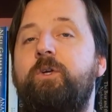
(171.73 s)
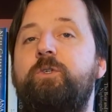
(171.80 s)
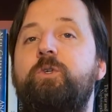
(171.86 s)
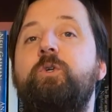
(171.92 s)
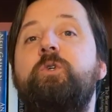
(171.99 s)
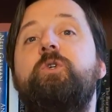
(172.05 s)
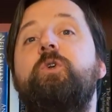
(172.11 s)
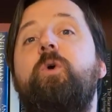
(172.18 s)

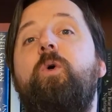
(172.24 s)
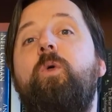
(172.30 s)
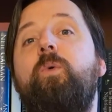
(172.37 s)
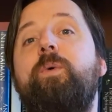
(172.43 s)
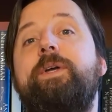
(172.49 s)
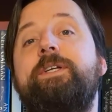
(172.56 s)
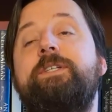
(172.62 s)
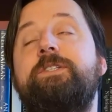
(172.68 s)
You should
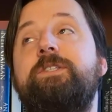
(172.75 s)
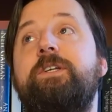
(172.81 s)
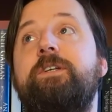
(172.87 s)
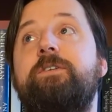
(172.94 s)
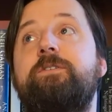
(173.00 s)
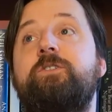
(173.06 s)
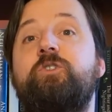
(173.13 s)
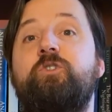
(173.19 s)
always
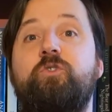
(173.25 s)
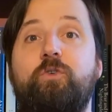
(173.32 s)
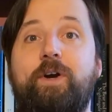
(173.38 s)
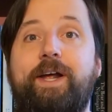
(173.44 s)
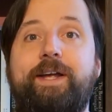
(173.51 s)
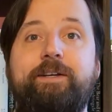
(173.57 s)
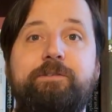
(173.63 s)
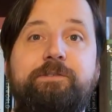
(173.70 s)

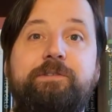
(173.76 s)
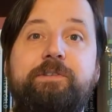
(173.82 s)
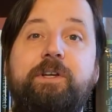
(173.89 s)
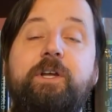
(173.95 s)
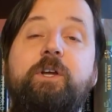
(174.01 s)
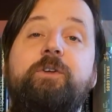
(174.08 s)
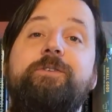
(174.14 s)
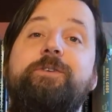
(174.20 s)
strive
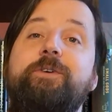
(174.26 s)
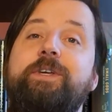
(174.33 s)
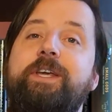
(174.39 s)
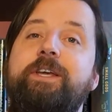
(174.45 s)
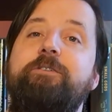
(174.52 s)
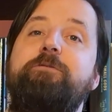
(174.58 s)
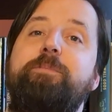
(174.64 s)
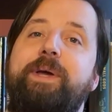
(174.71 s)
to
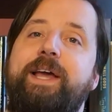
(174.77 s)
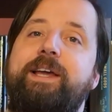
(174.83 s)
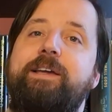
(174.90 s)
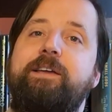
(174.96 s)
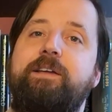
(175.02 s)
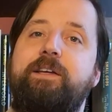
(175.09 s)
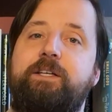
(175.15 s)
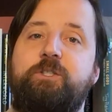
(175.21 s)
give
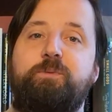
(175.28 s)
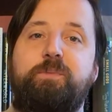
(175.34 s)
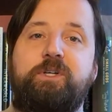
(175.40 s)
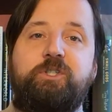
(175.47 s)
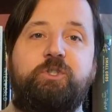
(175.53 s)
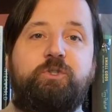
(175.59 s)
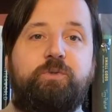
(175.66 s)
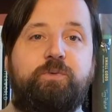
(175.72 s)
back as
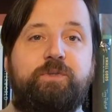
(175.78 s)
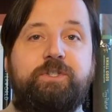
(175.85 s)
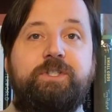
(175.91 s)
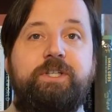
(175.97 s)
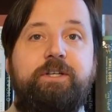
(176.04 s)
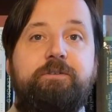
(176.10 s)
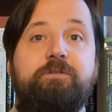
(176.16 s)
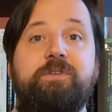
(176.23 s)
much as you
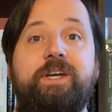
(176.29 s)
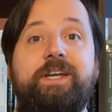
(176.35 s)
receive,